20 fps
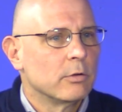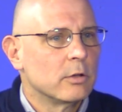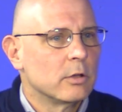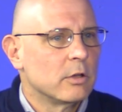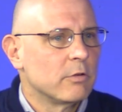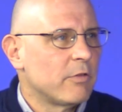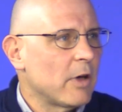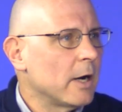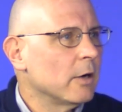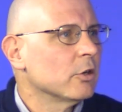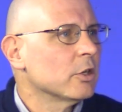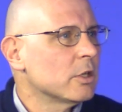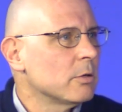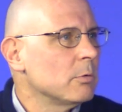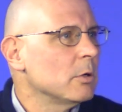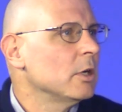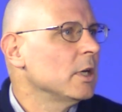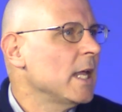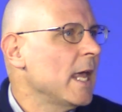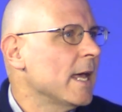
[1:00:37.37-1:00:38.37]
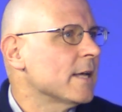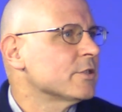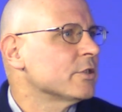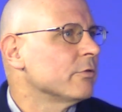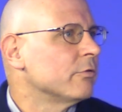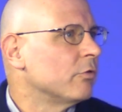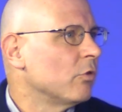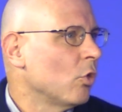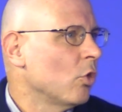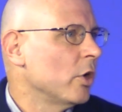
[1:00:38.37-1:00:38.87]
the veteran community has
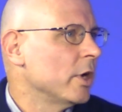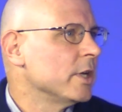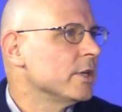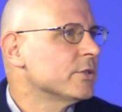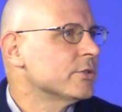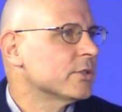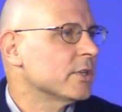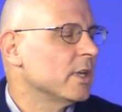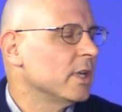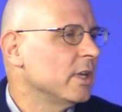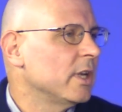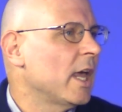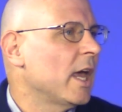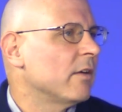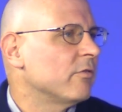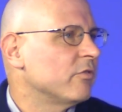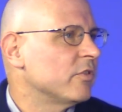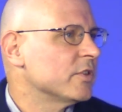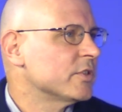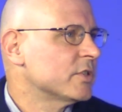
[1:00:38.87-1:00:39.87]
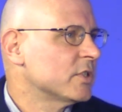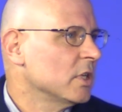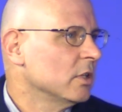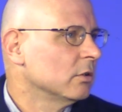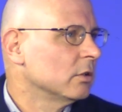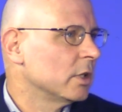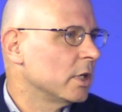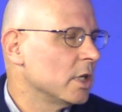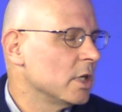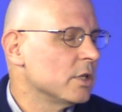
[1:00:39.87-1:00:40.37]
a voice in that
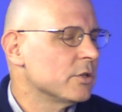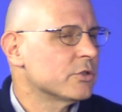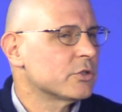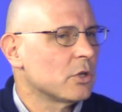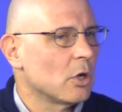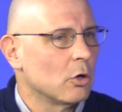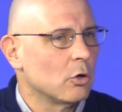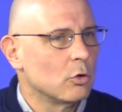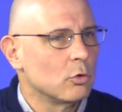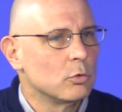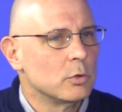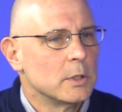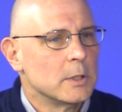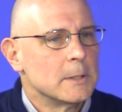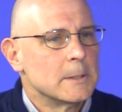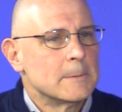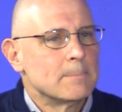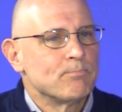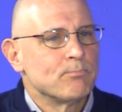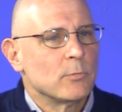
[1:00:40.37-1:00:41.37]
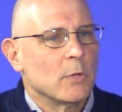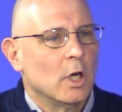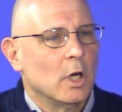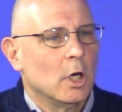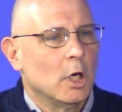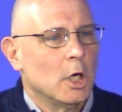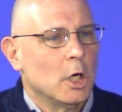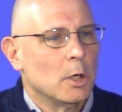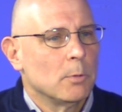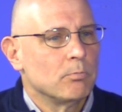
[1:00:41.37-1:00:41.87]
facility. So
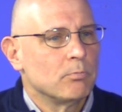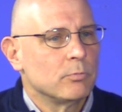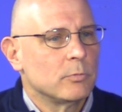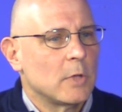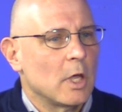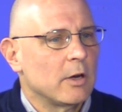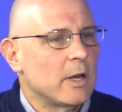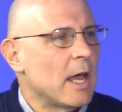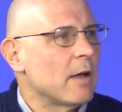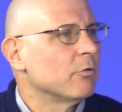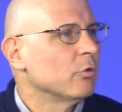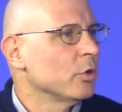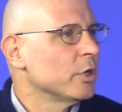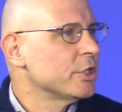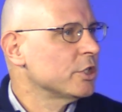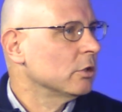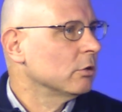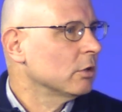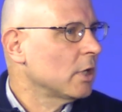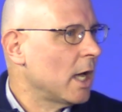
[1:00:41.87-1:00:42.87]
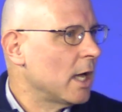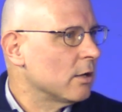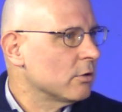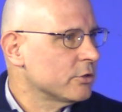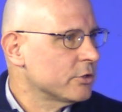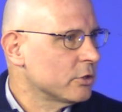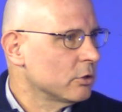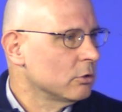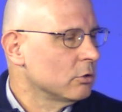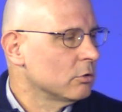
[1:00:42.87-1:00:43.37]
um, they'd have regional
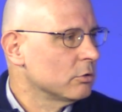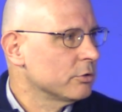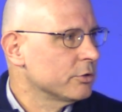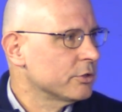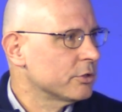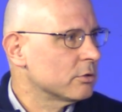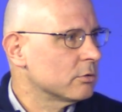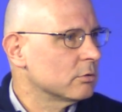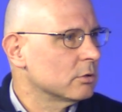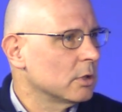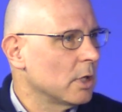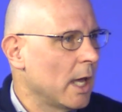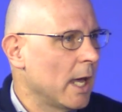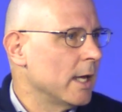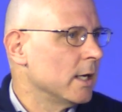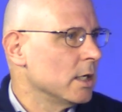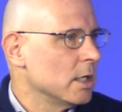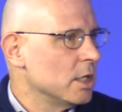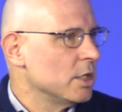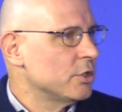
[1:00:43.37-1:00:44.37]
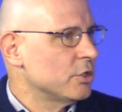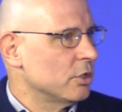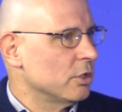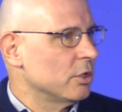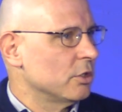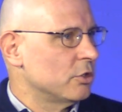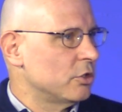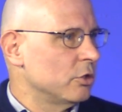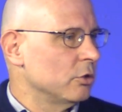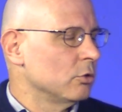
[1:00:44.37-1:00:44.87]
councils at each
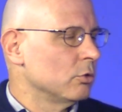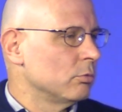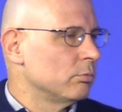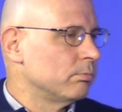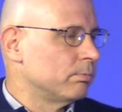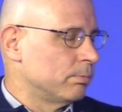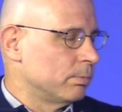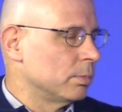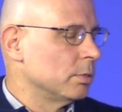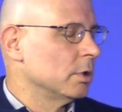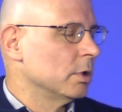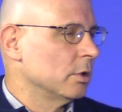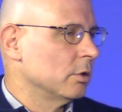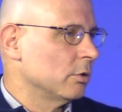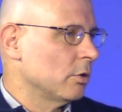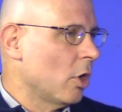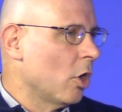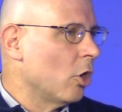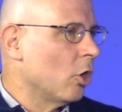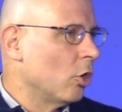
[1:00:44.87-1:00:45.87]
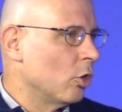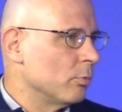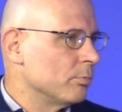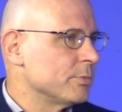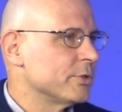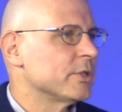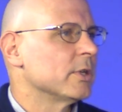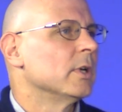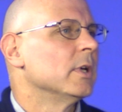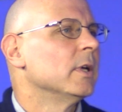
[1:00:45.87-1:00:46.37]
of the two
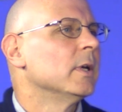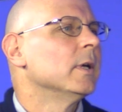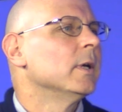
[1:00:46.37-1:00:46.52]
homes,